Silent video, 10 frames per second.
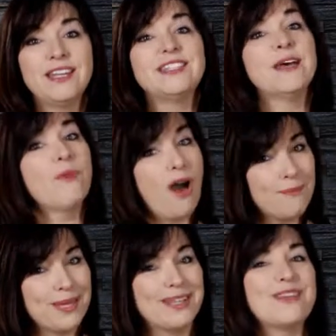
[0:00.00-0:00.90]
Tim
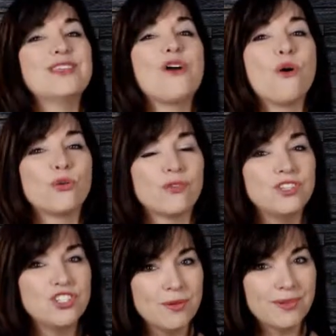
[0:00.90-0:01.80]
Ottmann, the owner of
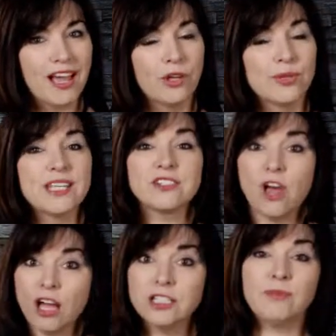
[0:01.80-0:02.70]
the Gem Gallery, has
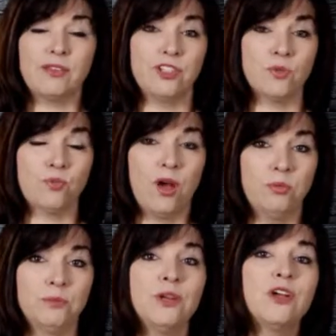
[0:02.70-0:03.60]
talked about this
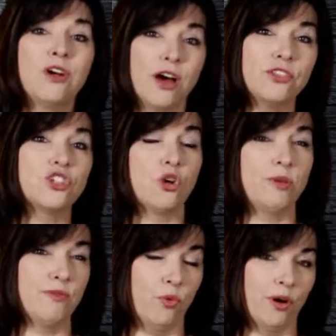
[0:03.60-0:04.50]
problem on the show
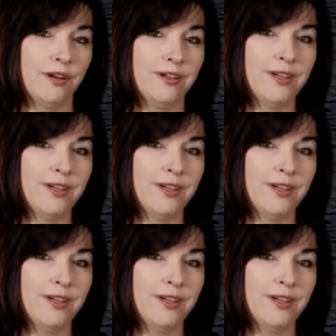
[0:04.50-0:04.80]
before.